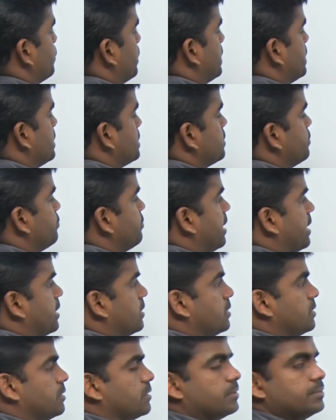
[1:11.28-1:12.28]
1 is a
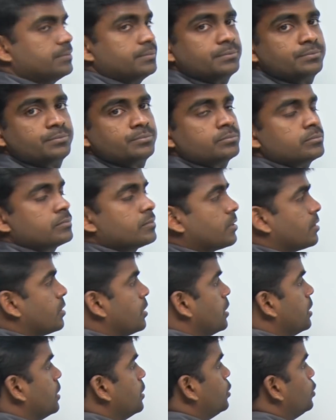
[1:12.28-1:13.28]
factor,
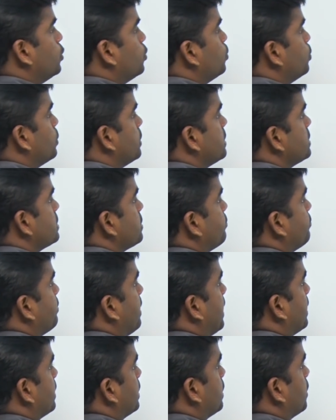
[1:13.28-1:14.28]
2 is a
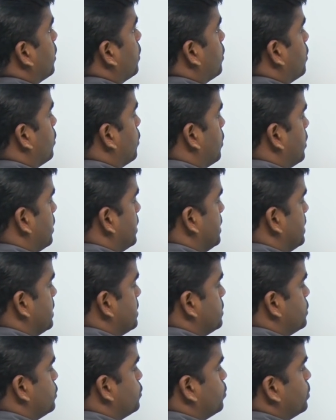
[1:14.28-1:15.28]
factor or not,
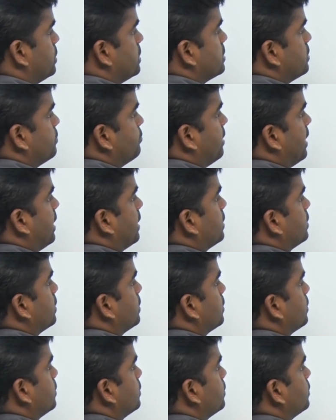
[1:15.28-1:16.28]
yes 2 is a
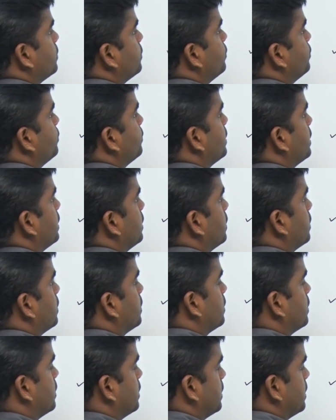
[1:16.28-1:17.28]
factor, 3,
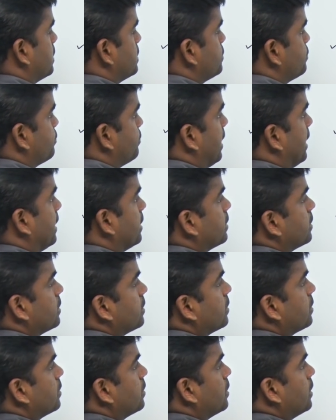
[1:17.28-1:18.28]
yes
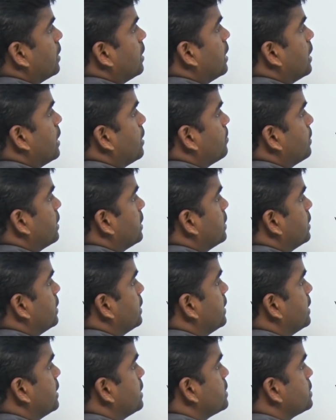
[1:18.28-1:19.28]
factor, but
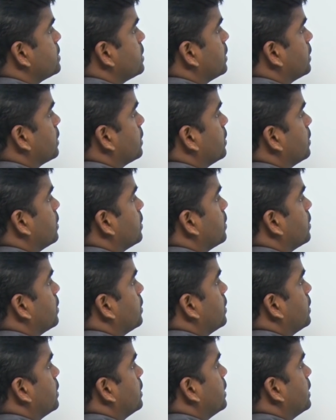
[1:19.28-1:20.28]
here it is a
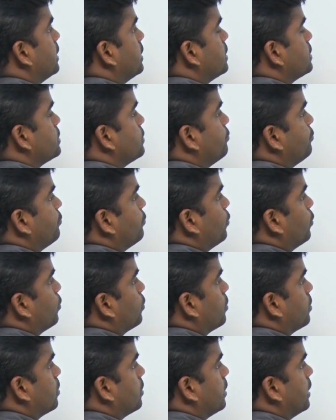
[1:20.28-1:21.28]

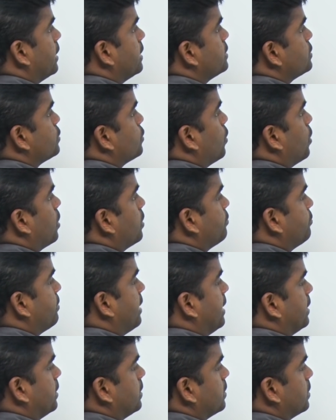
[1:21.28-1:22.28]
4, it's not a
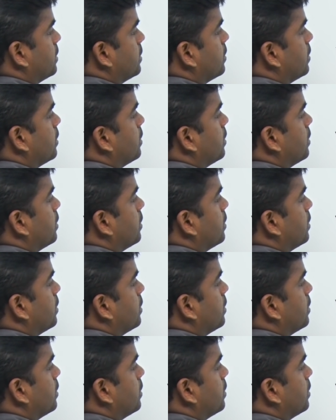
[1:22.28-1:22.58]
factor,